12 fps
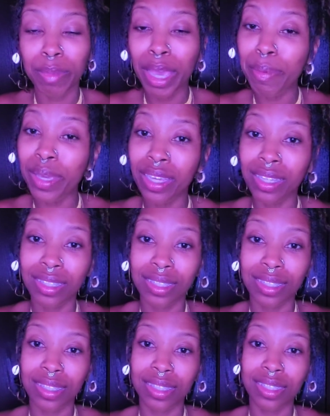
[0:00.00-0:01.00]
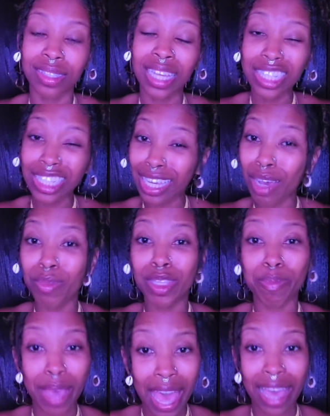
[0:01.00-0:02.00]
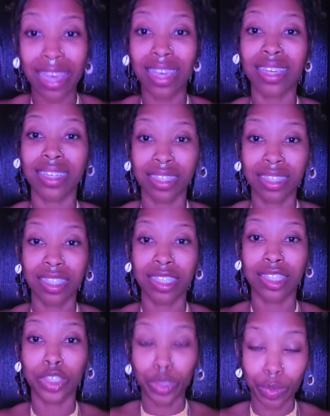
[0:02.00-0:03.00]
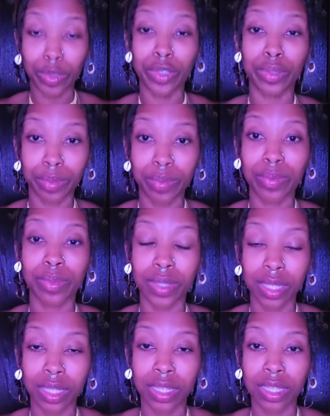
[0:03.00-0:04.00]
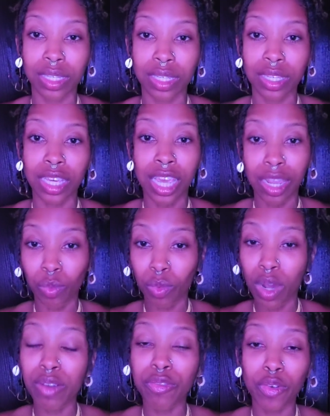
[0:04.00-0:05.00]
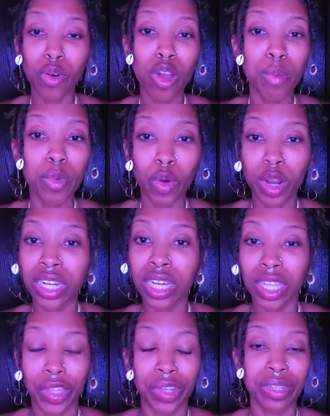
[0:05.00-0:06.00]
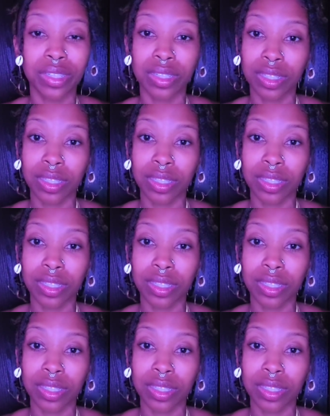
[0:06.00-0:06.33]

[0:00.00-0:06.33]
baby, that shit comes back to you in one form or another.